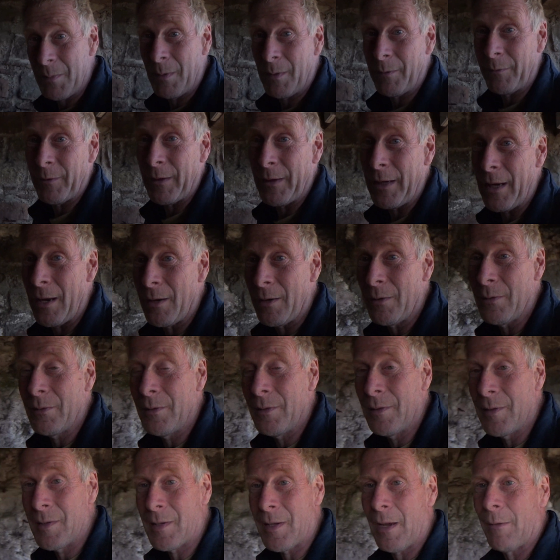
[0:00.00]
me video
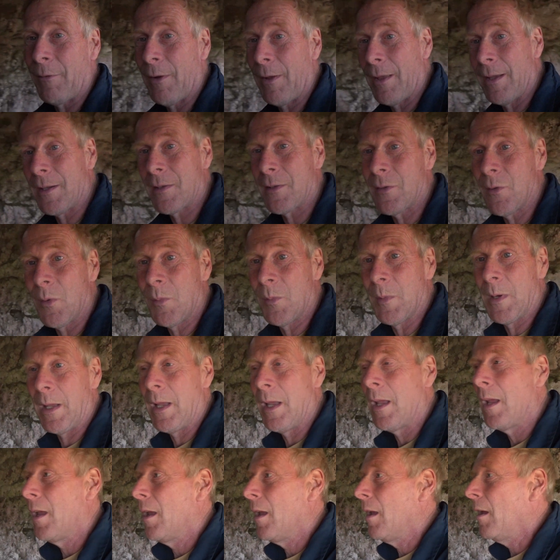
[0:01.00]
and stuff like this normally.
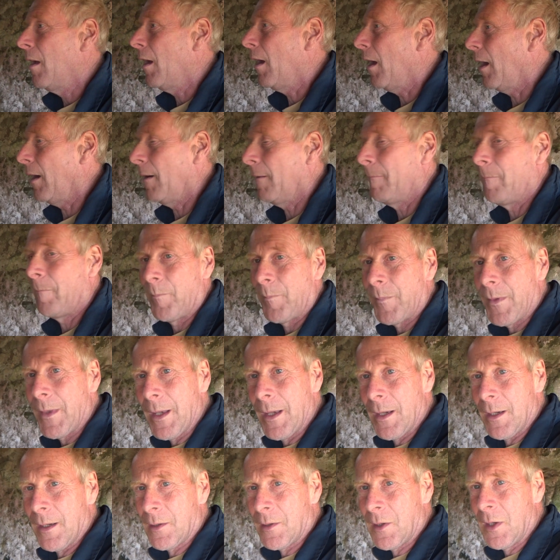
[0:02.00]

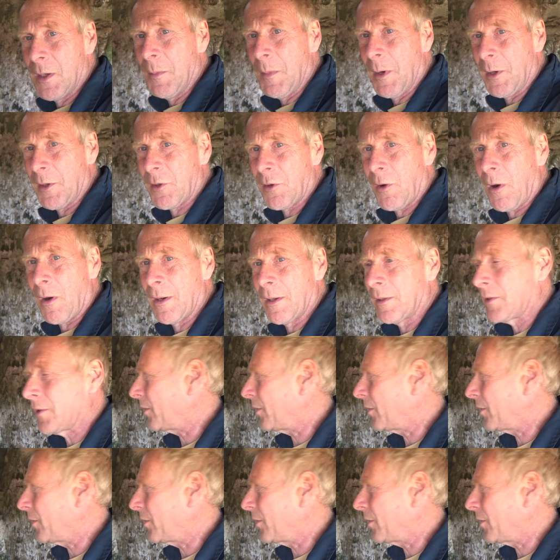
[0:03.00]
It's too much trying to